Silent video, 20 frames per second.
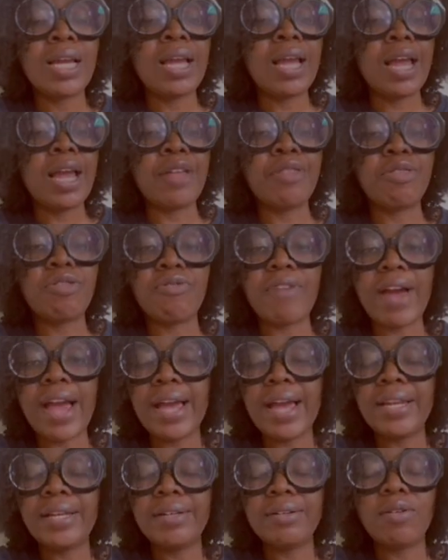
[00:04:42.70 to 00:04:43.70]
and
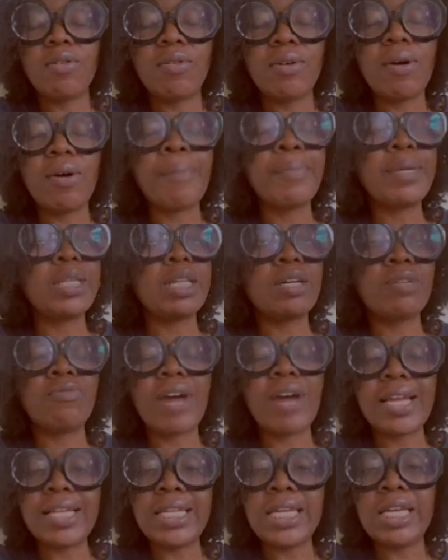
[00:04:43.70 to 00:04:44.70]
thread, the
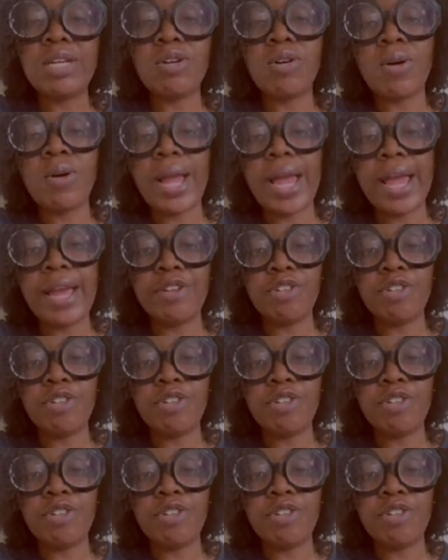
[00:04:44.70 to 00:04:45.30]
right needle and